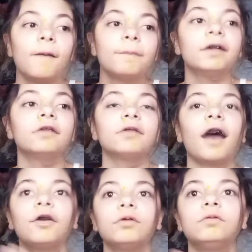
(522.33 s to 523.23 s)
because
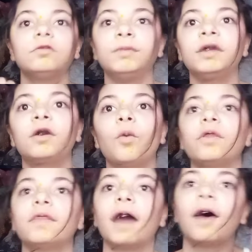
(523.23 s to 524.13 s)
I couldn't speak
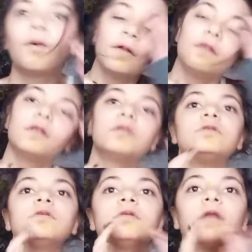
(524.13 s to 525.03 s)
without,
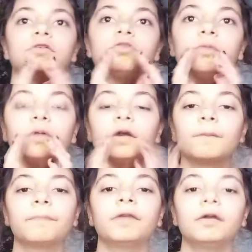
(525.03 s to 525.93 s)
like, dribble.